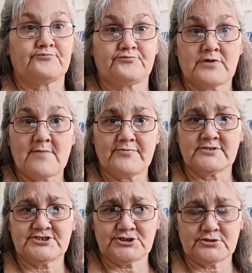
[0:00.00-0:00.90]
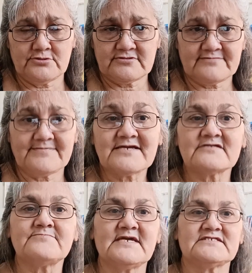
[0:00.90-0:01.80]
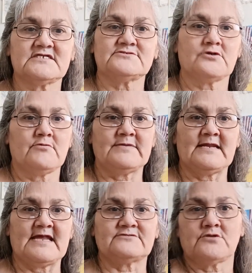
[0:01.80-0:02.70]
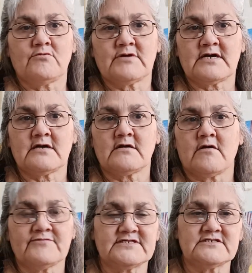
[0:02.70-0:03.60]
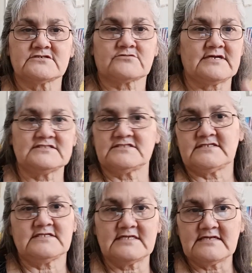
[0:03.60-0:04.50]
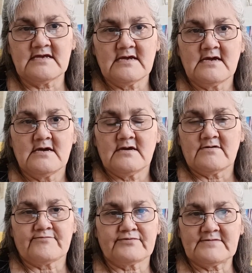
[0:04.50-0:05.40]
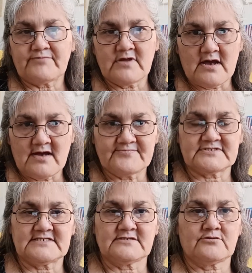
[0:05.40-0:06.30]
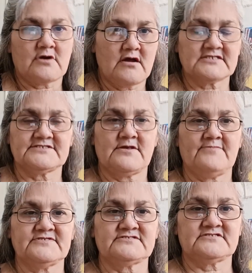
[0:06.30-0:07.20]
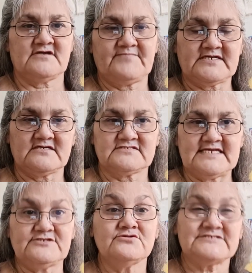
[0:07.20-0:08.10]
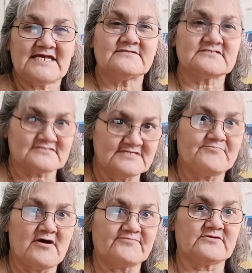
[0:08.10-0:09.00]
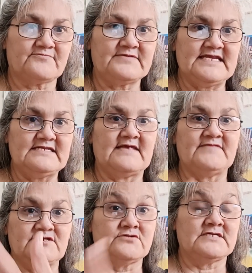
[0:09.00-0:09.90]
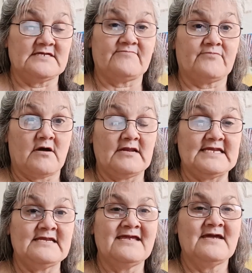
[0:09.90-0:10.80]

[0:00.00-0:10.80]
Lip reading: proper shoes because my son told me, like, don't wear all these crazy flip-flops and Crocs and all this stuff because they do tend to slip off your feet and then you end up falling.